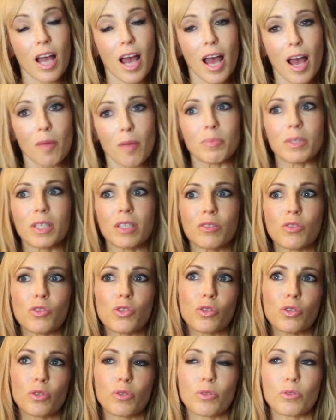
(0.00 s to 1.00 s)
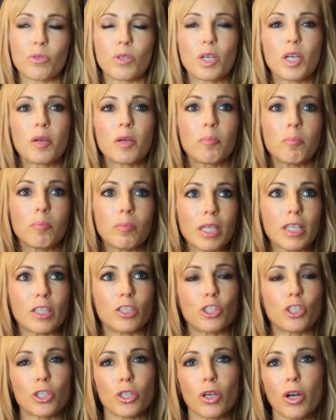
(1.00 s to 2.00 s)
happened to
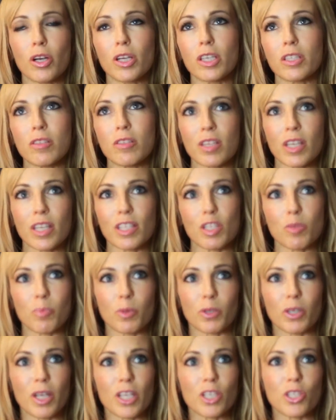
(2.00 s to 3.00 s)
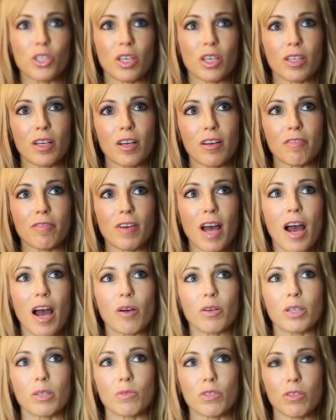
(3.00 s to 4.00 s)
meet Sean's inspiration of
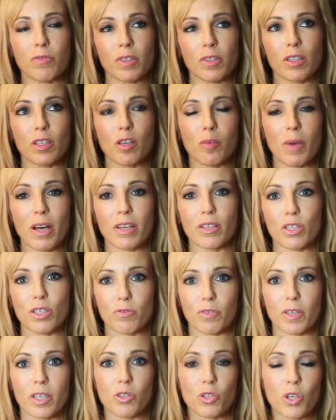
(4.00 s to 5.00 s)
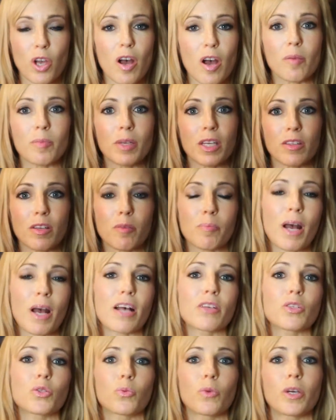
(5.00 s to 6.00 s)
how he was feeling about his friend Tommy that
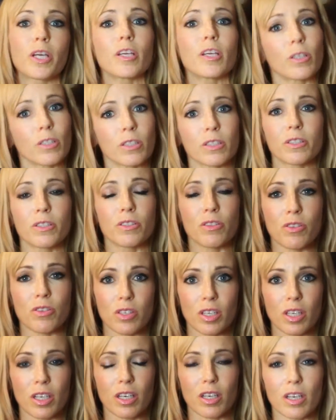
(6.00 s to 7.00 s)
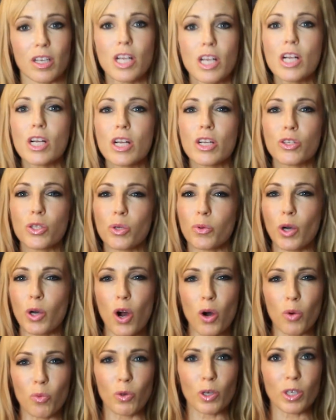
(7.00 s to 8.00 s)
passed away earlier this year. So it
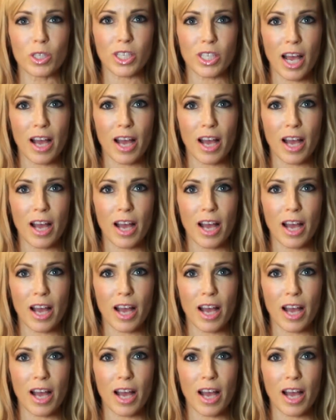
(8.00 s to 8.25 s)
all worked